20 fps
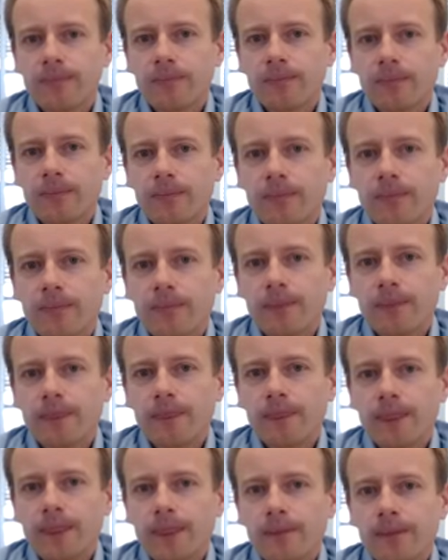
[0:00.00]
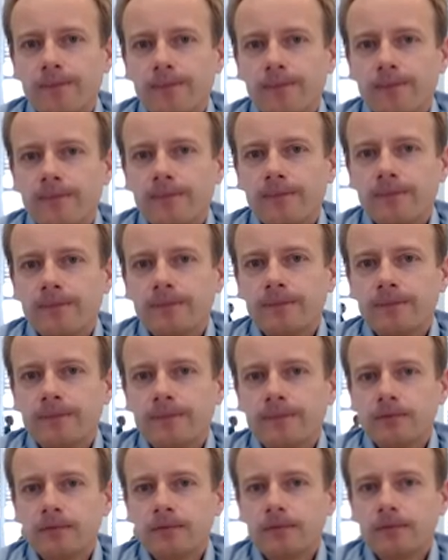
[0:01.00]

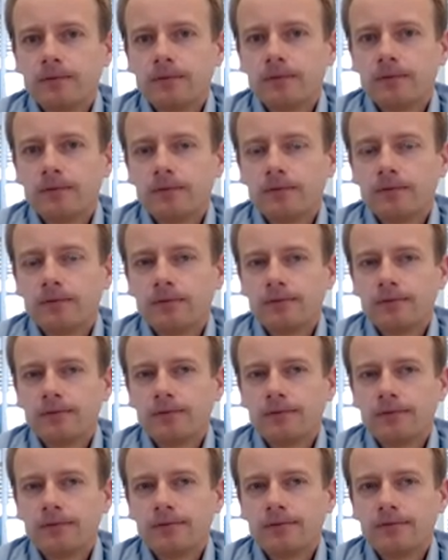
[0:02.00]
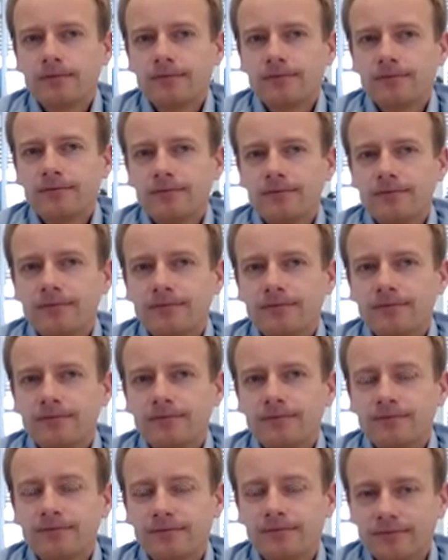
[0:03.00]

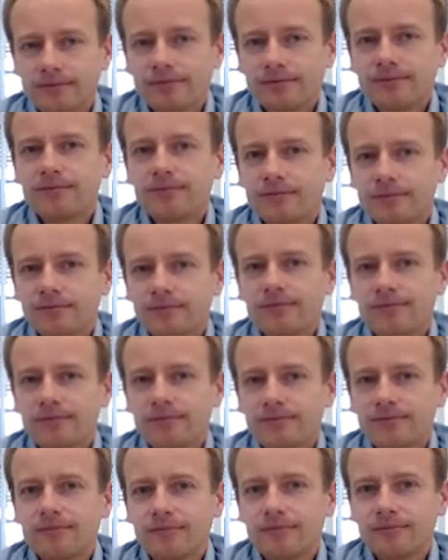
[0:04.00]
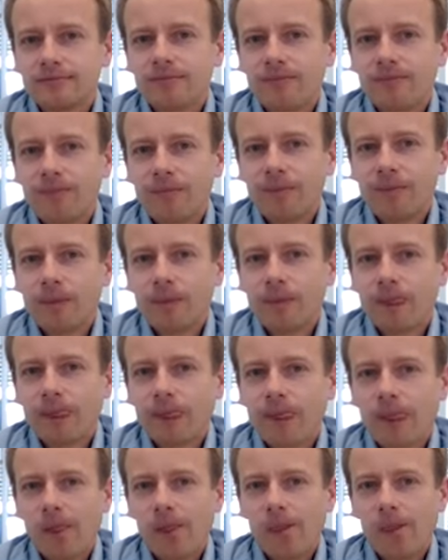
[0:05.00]

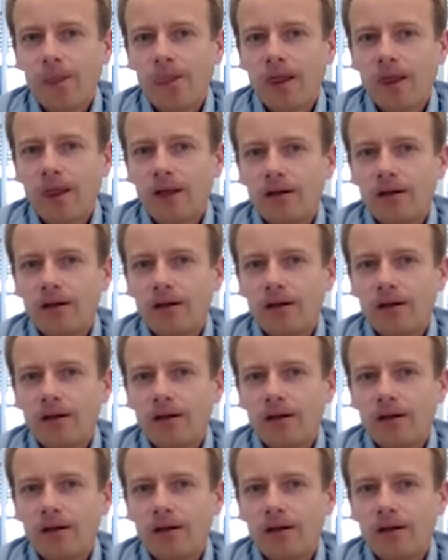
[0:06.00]
(silent)